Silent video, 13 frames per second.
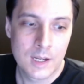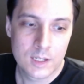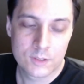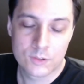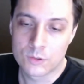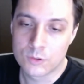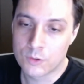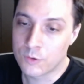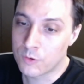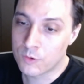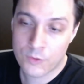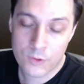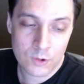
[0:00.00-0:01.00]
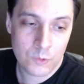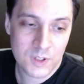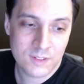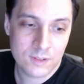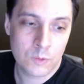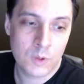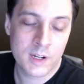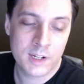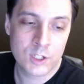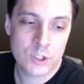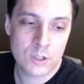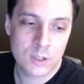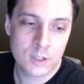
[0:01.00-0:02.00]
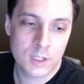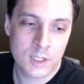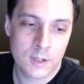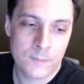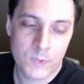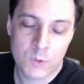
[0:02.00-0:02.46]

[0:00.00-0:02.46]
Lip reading: So the third reason why I joined